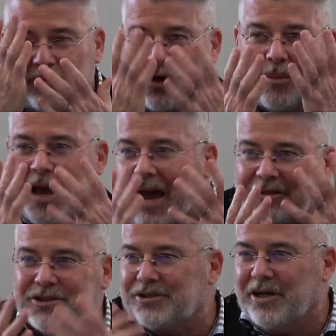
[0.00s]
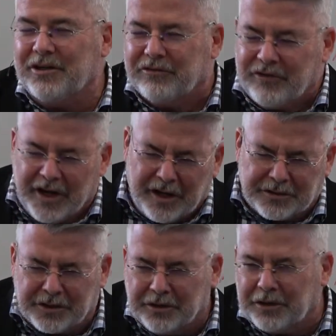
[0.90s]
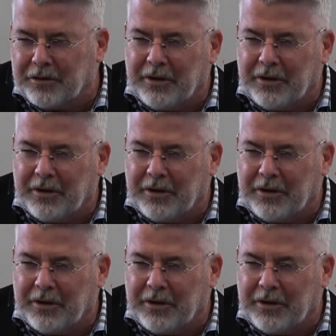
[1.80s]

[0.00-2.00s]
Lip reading: rub ashes on your face and look